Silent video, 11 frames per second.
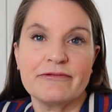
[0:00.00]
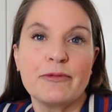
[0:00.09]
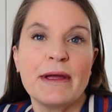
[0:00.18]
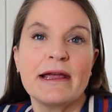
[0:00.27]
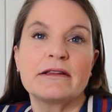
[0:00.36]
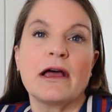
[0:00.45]
will
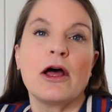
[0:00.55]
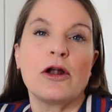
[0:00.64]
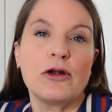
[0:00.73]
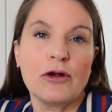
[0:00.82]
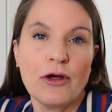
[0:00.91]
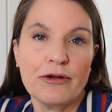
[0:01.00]
make it a
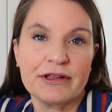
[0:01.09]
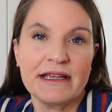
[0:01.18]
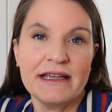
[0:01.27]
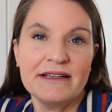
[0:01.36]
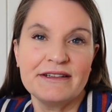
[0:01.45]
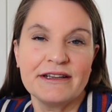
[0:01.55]
lot
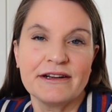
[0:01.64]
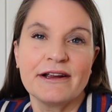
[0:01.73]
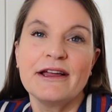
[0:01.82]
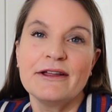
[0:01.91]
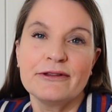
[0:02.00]
easier